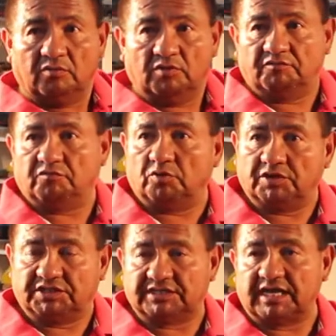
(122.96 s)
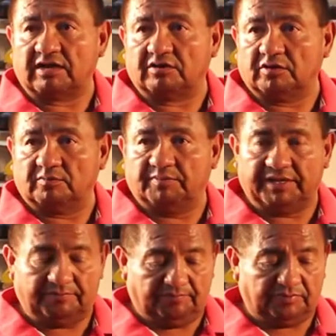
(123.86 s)
we forge this out a little
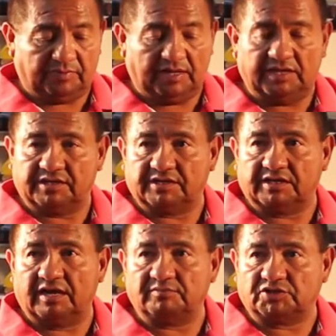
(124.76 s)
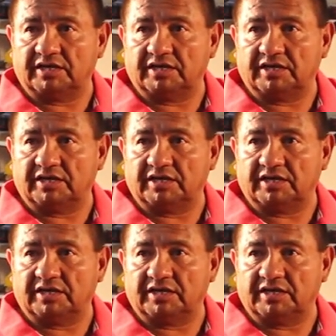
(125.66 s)
bit, heated it up,